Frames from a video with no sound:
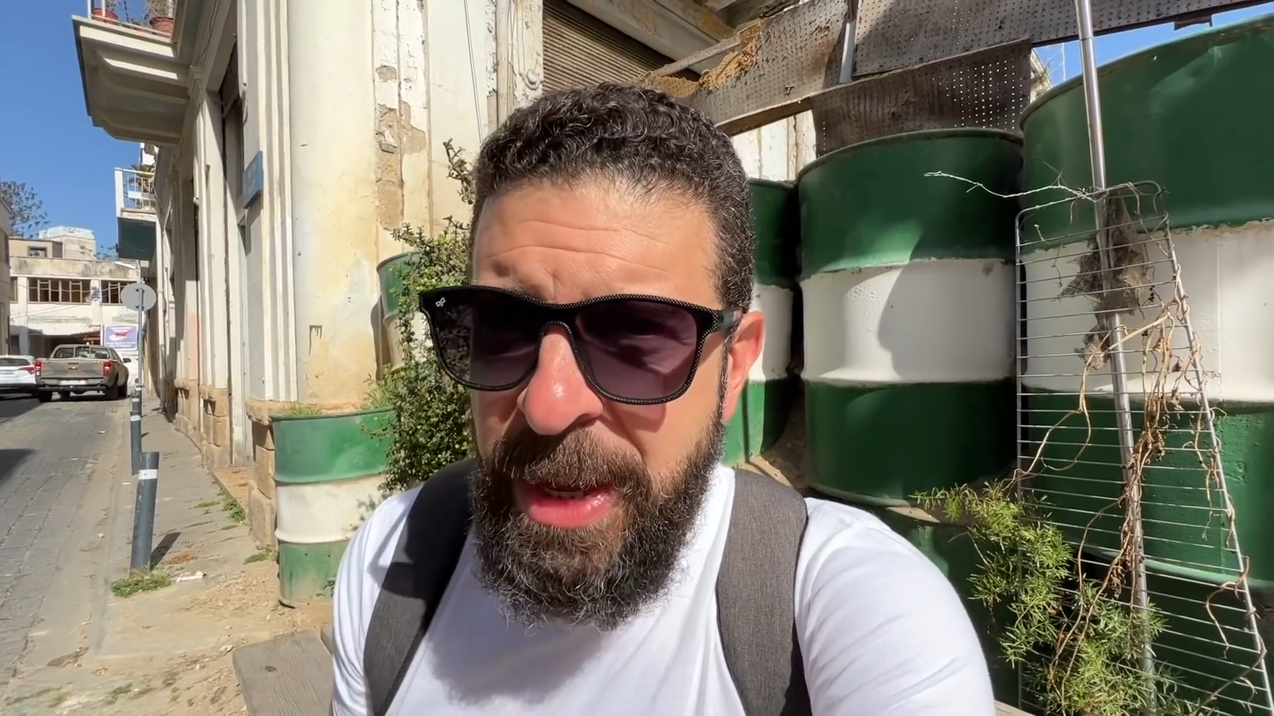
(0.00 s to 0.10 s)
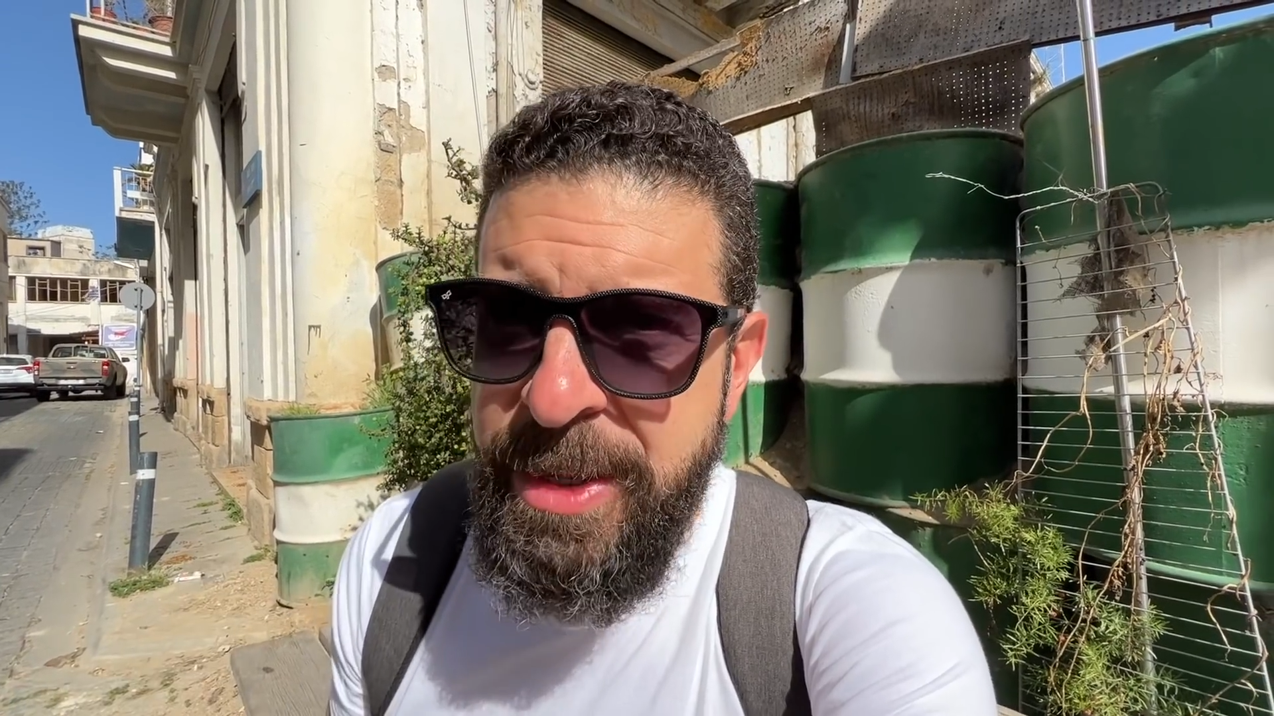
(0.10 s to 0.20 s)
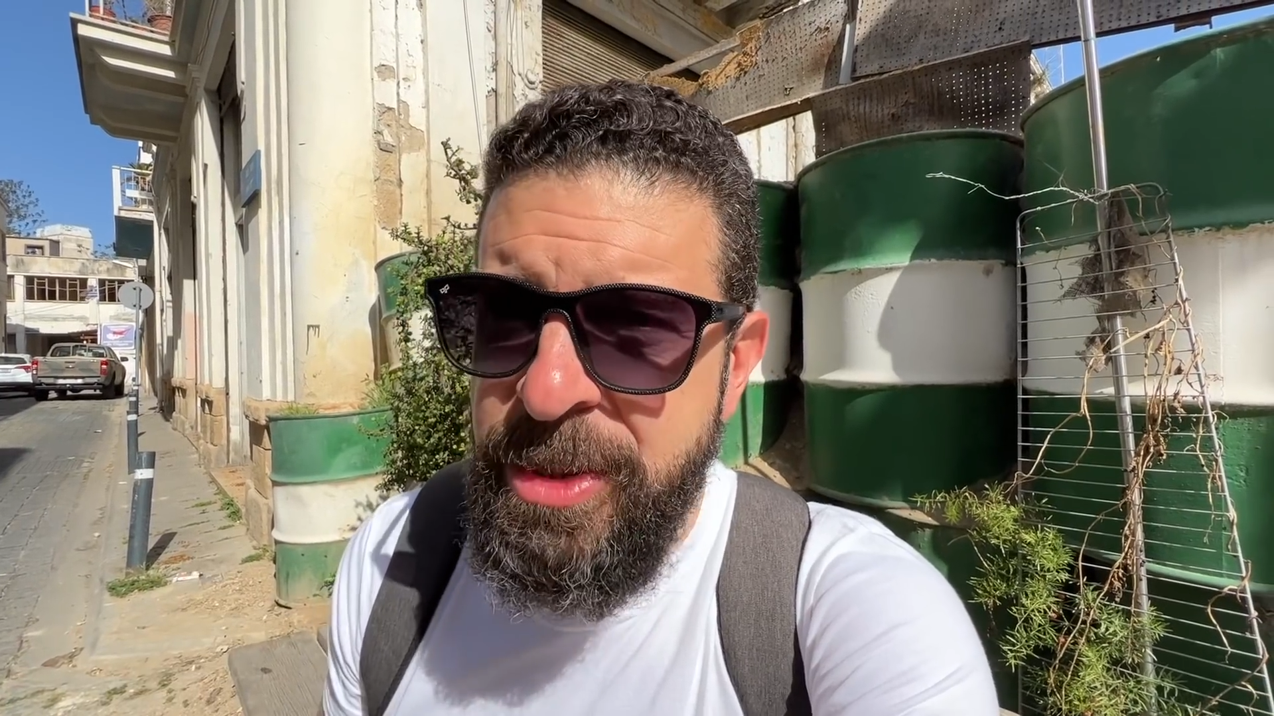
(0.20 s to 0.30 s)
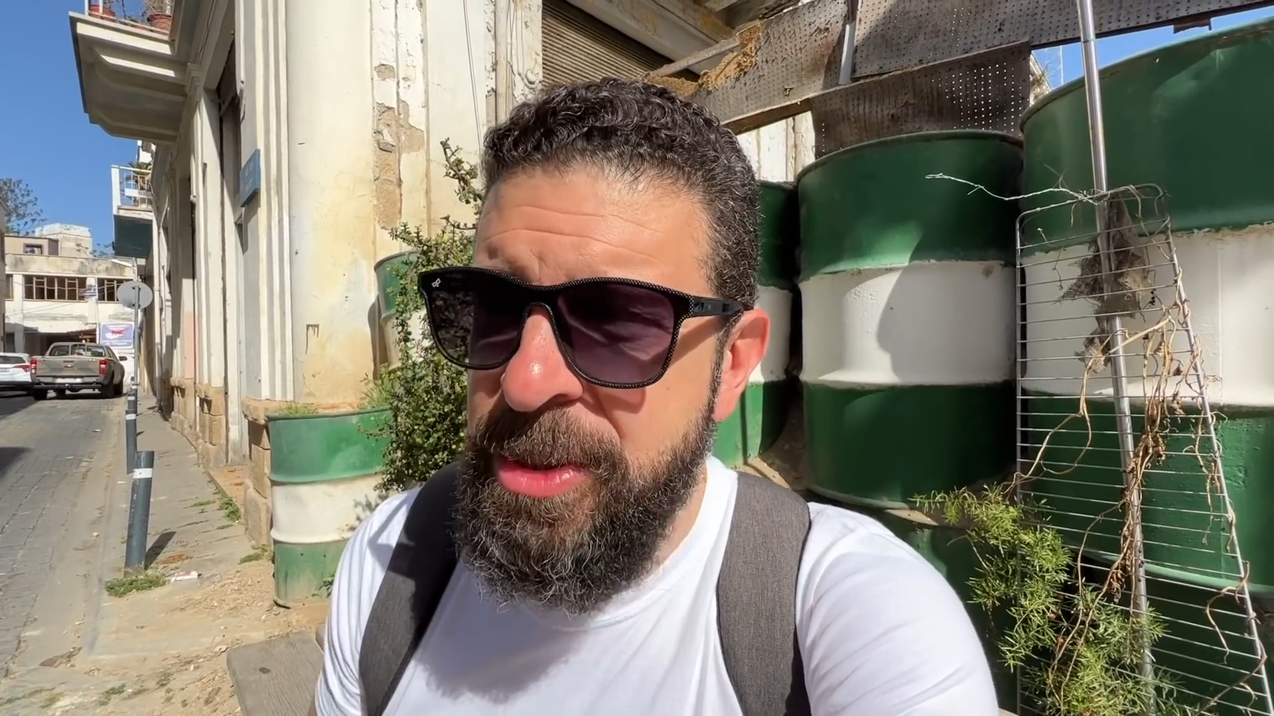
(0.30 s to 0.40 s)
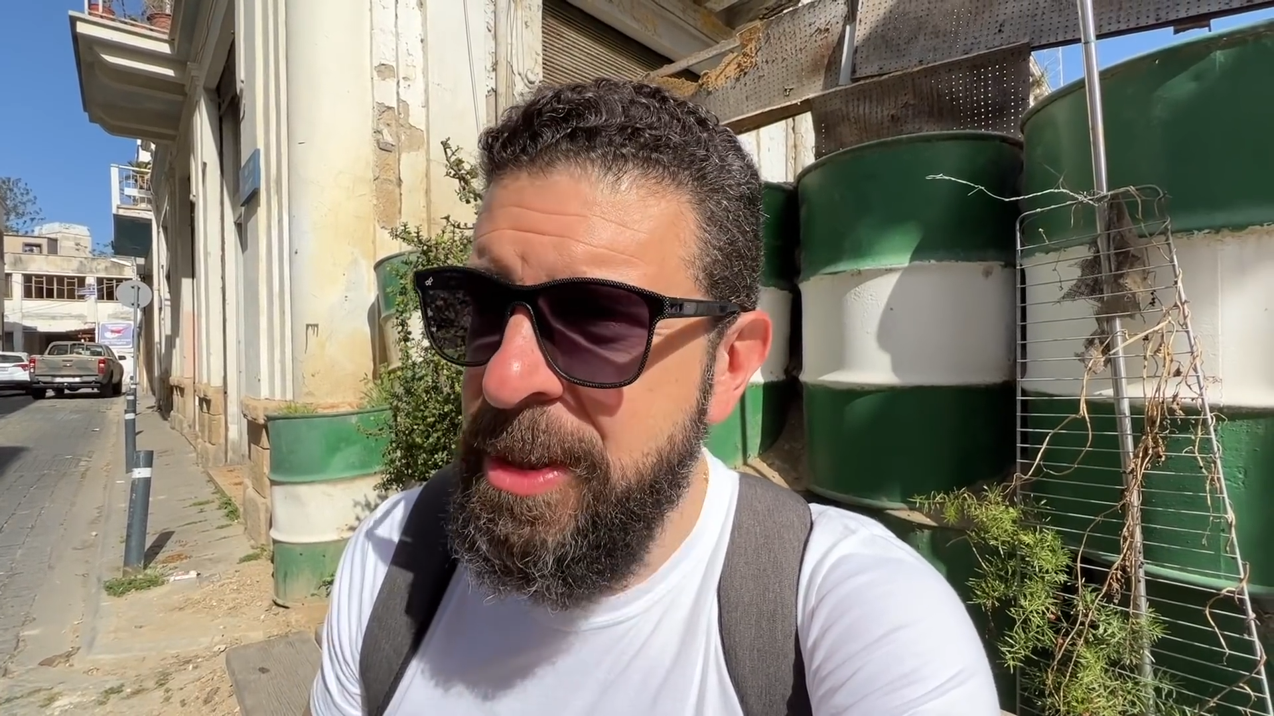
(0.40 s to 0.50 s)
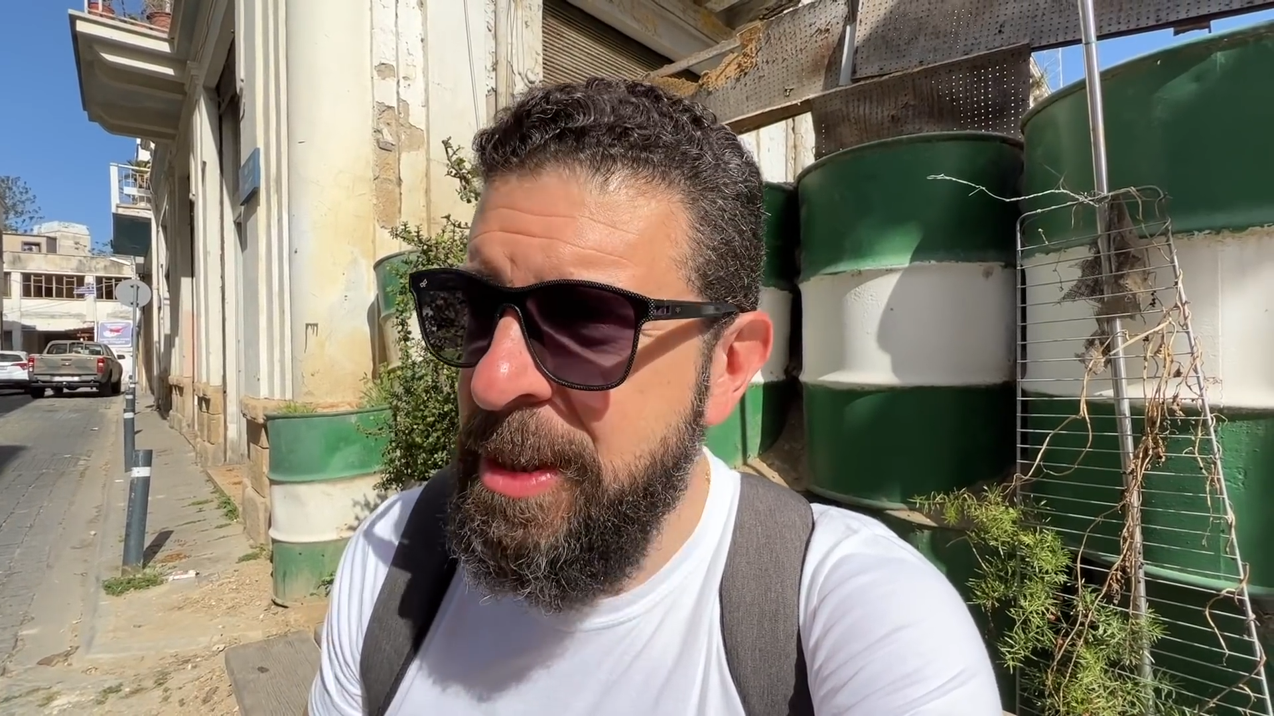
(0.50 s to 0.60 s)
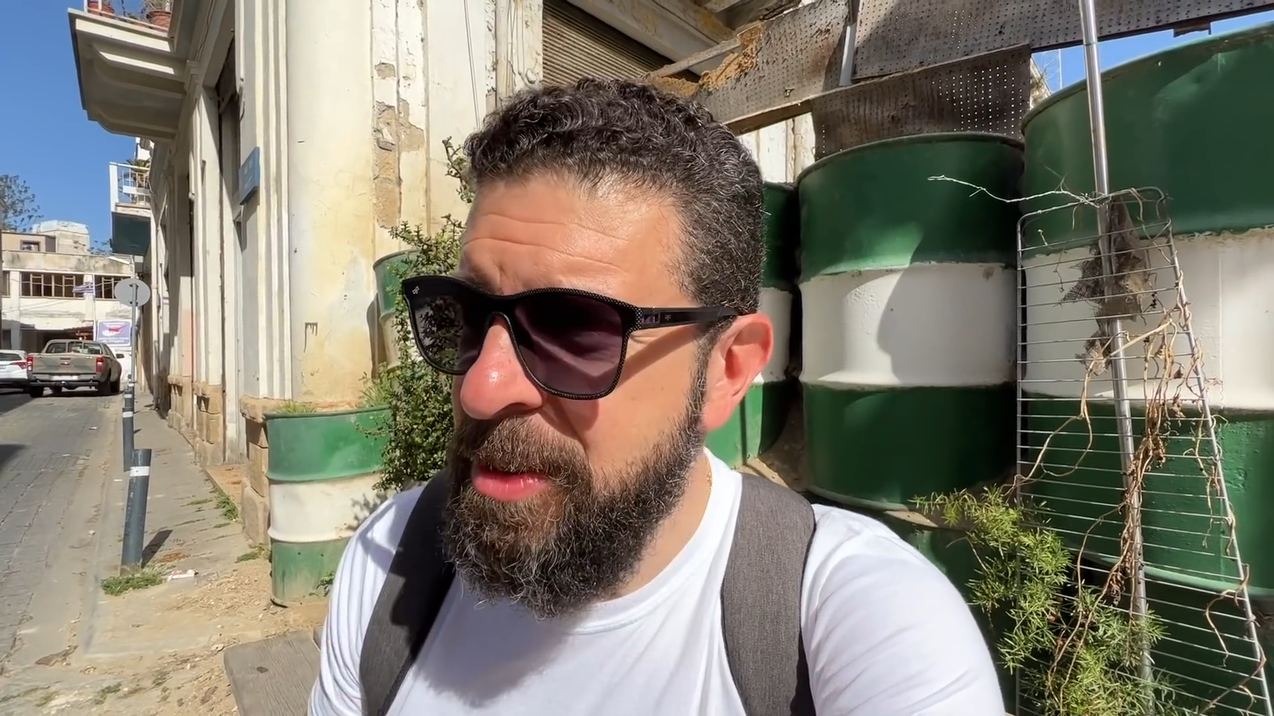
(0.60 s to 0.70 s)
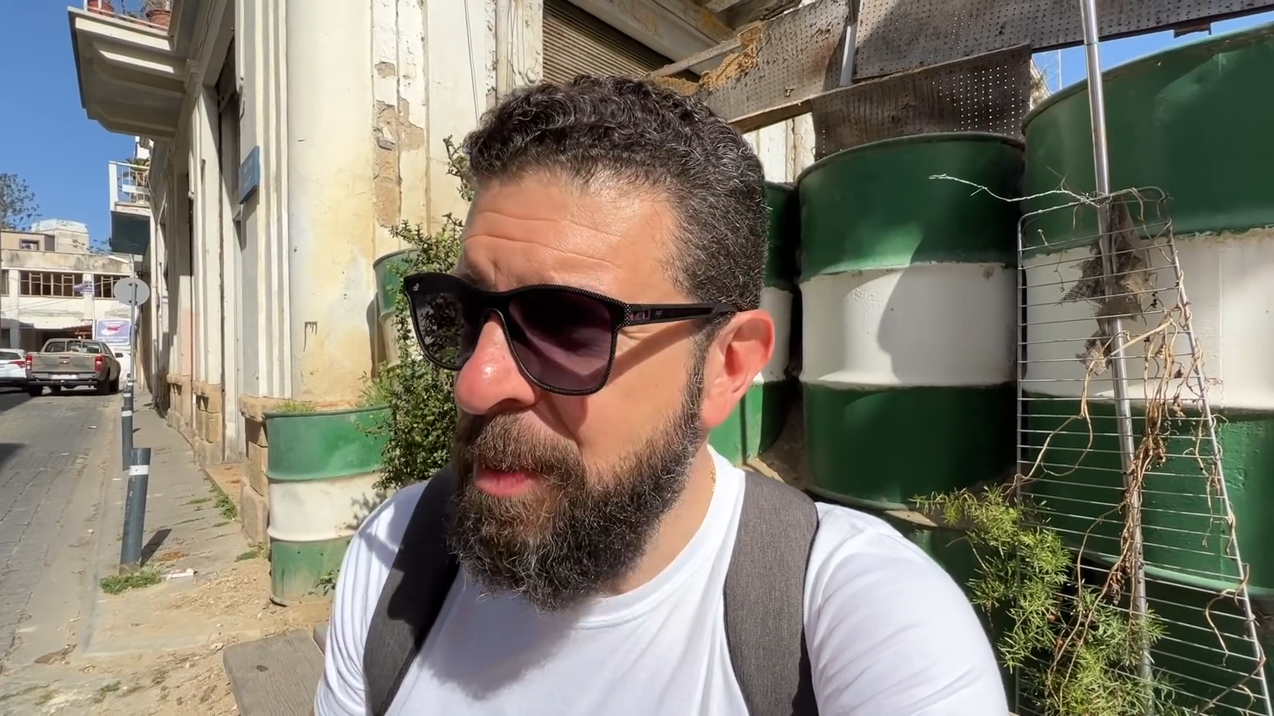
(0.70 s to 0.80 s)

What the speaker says: agencies,